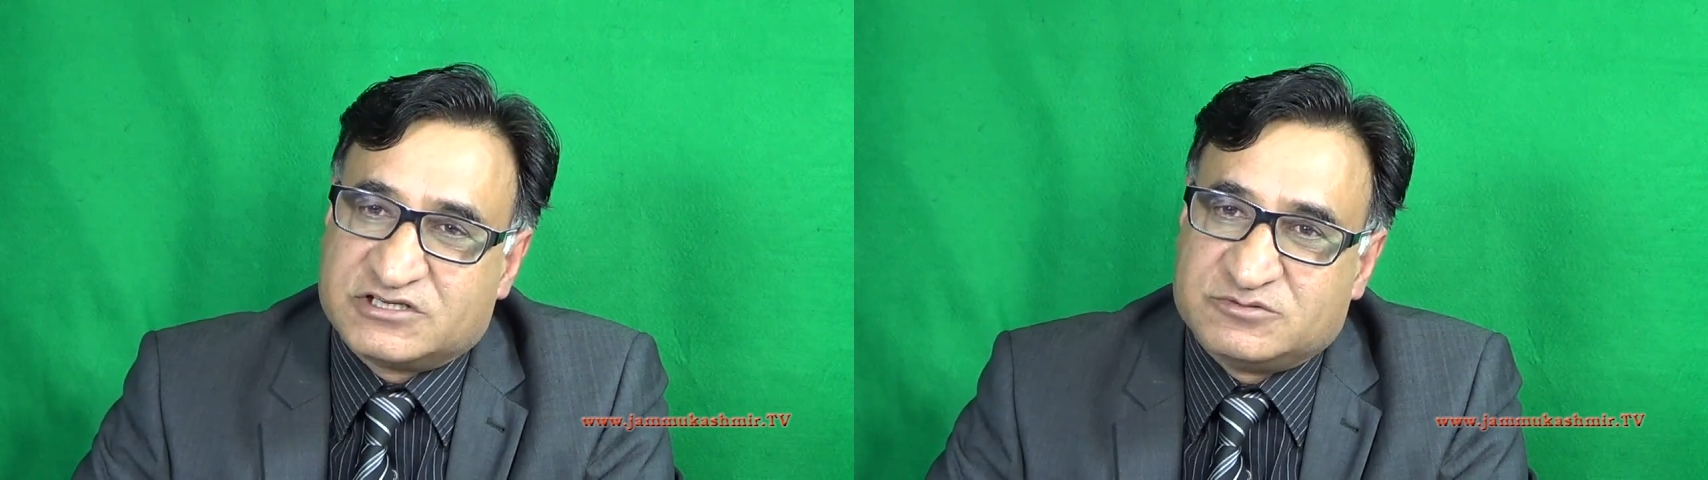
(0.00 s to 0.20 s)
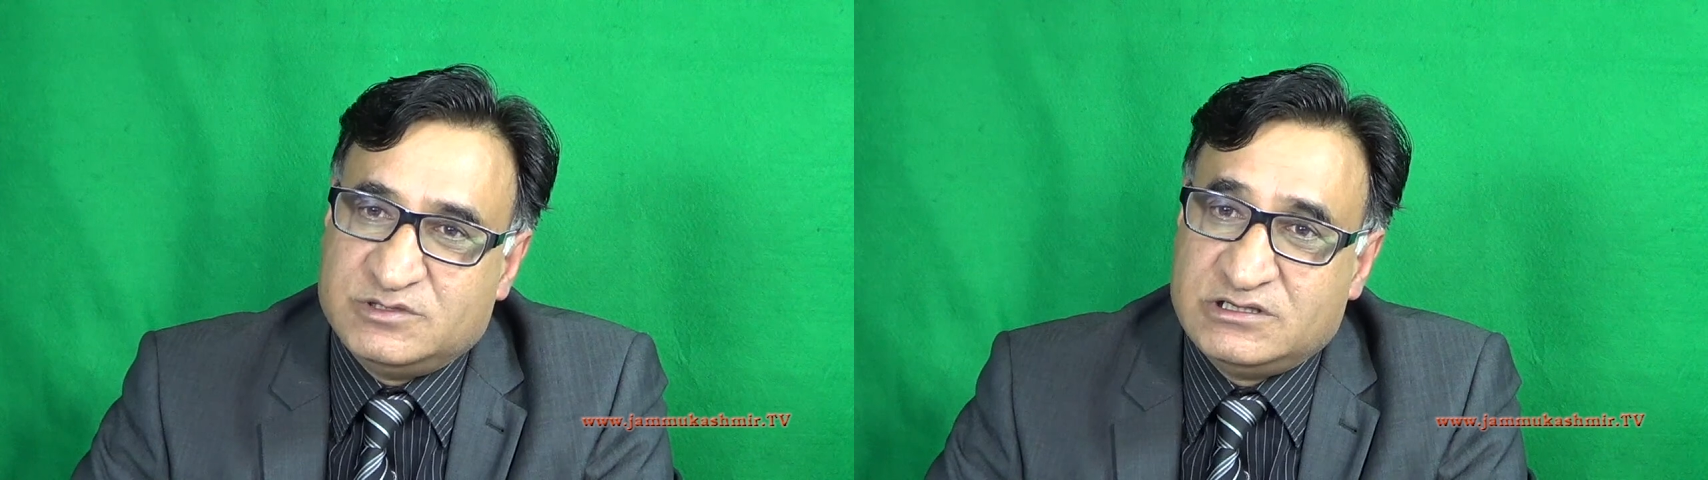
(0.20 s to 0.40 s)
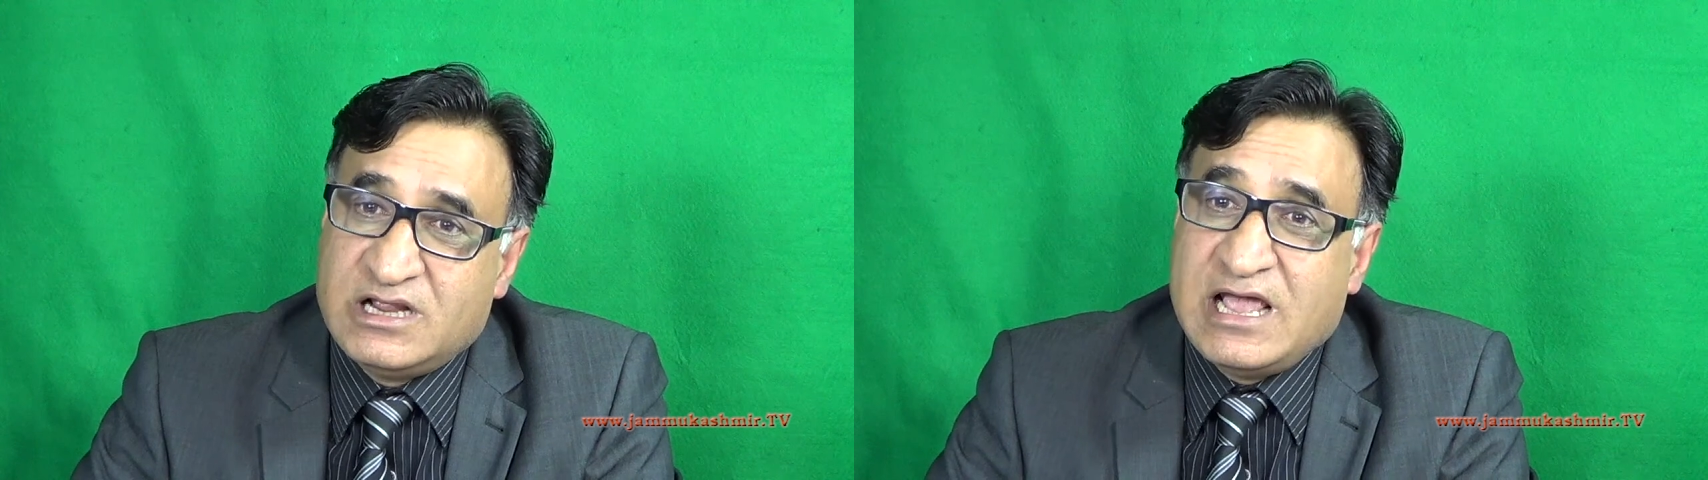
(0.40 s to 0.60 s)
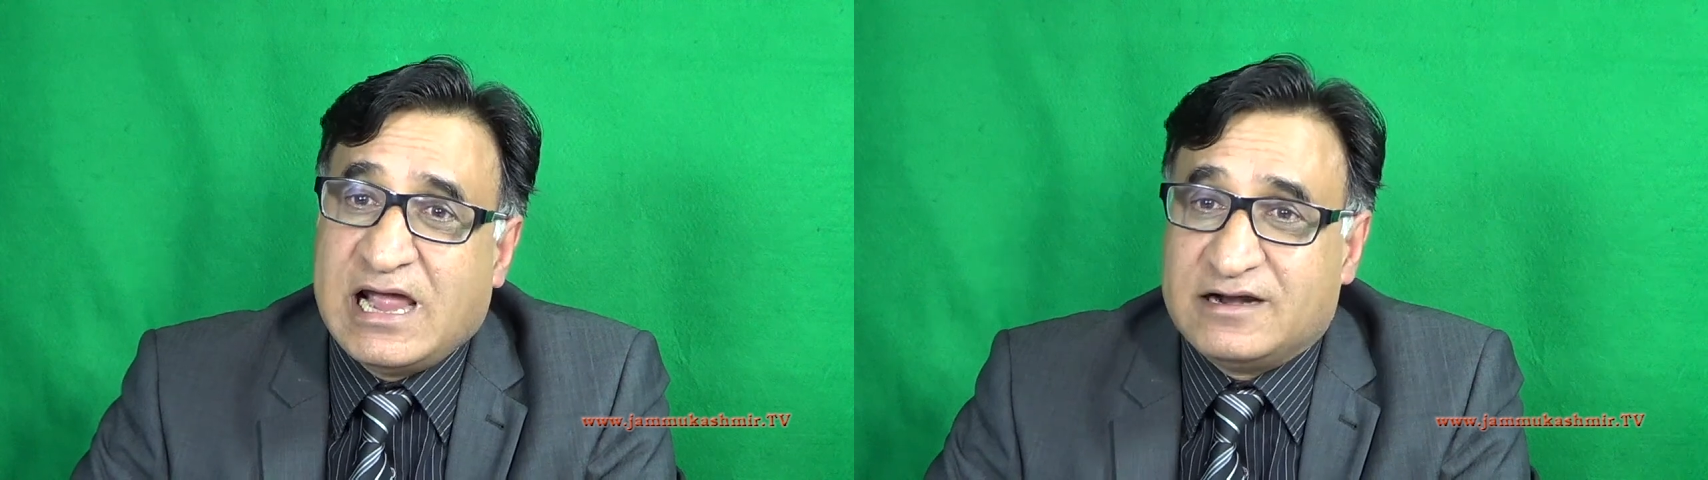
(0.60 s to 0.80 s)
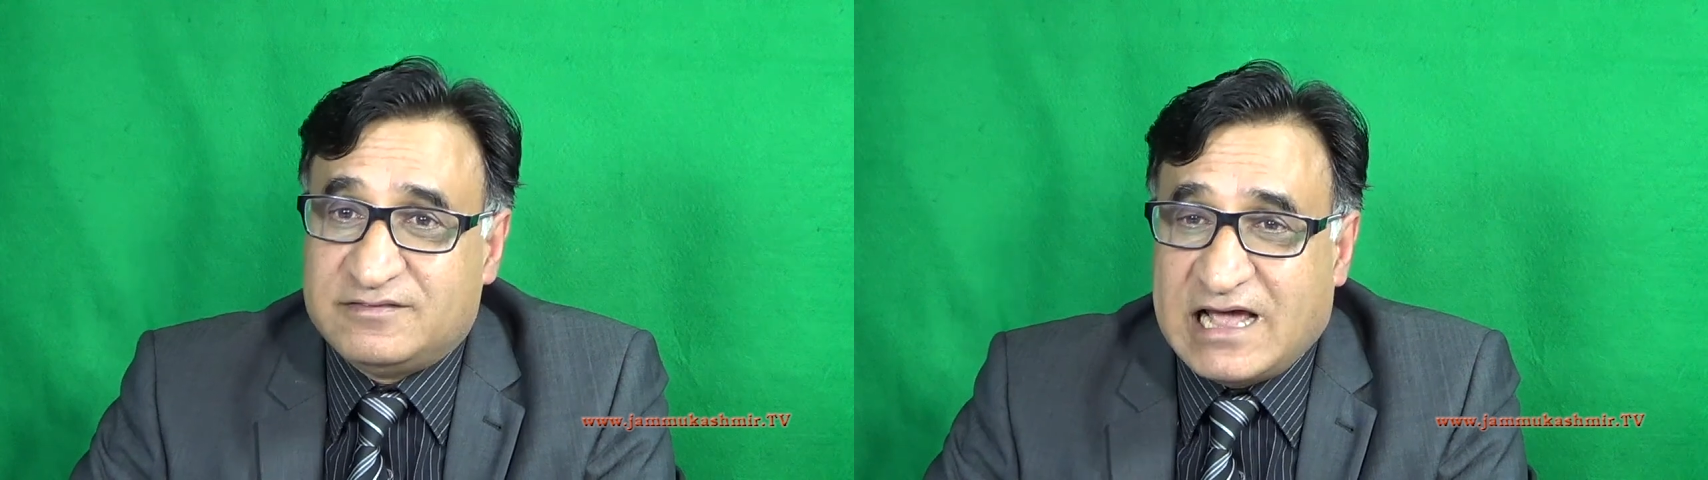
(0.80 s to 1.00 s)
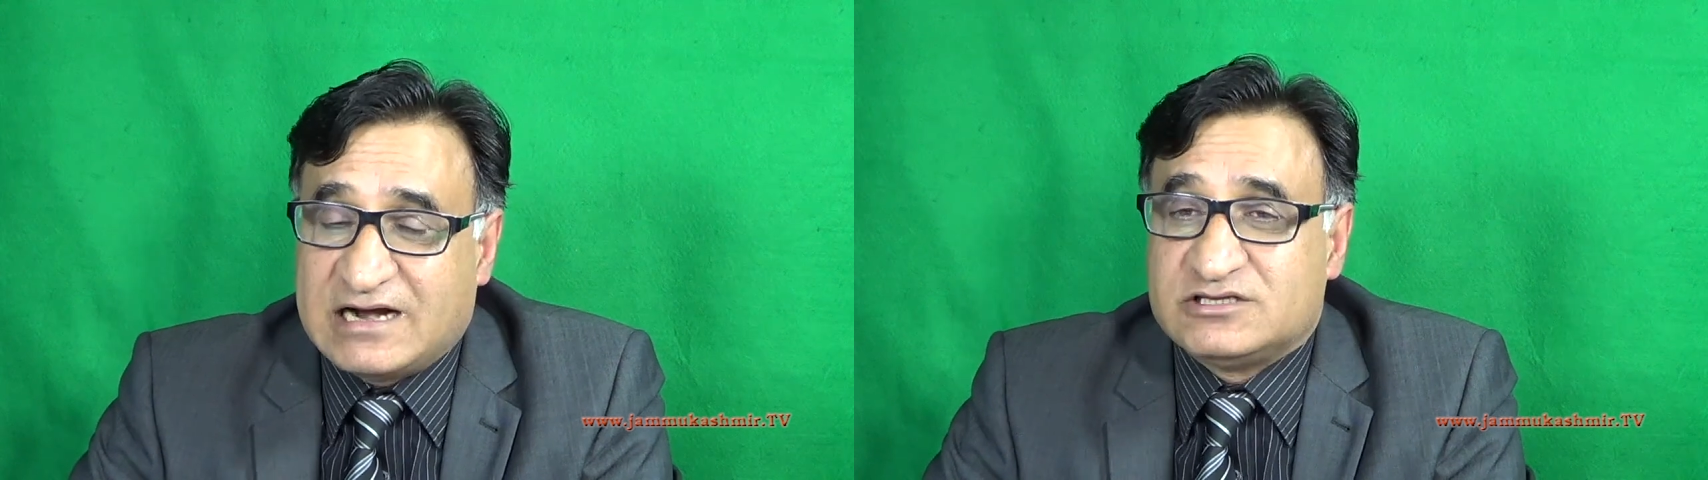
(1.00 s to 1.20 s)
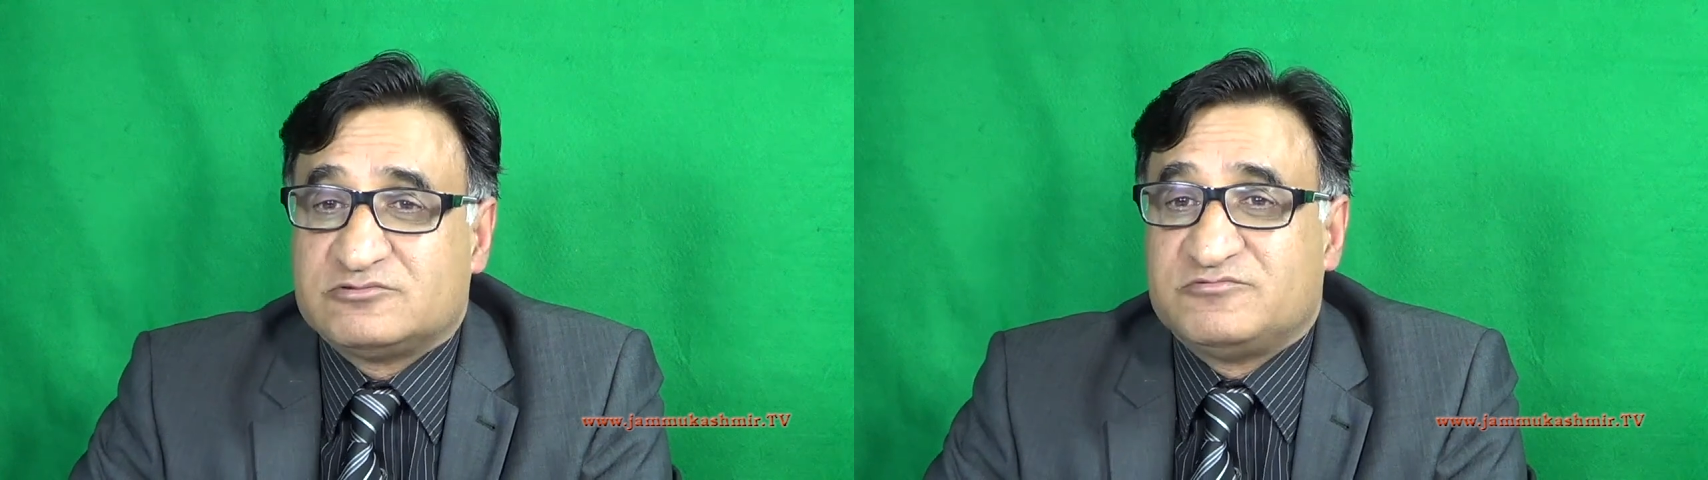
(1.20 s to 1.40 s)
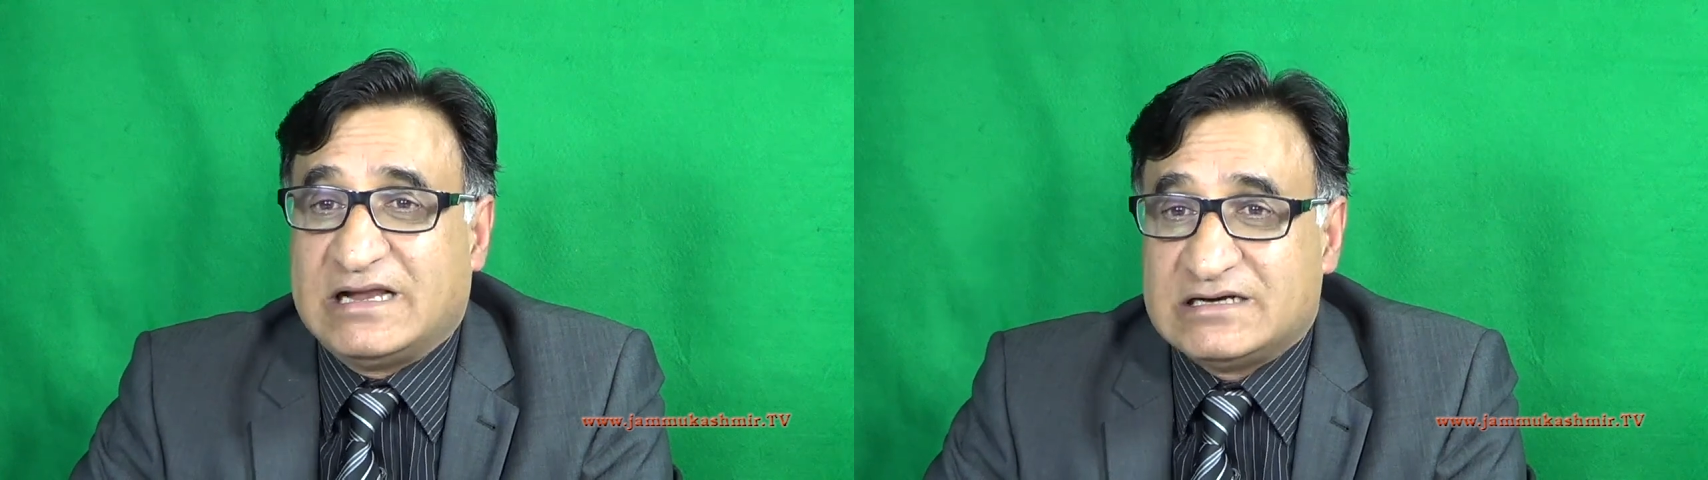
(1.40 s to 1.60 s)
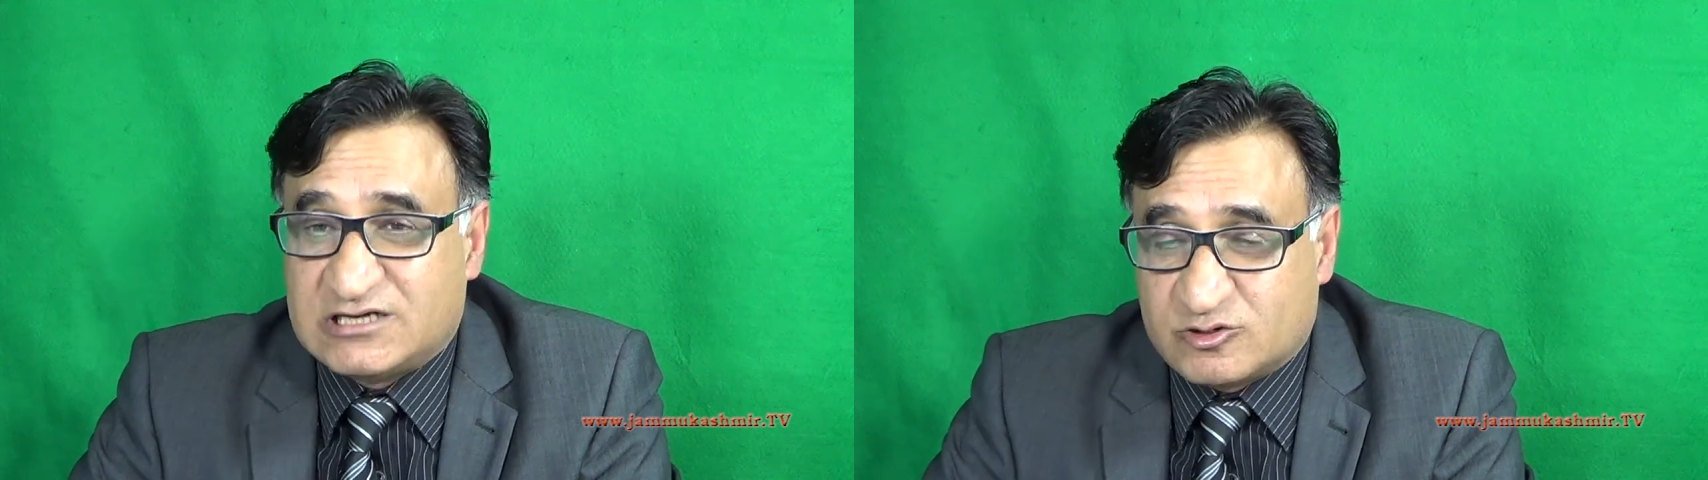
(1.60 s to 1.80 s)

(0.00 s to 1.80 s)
and that is well documented,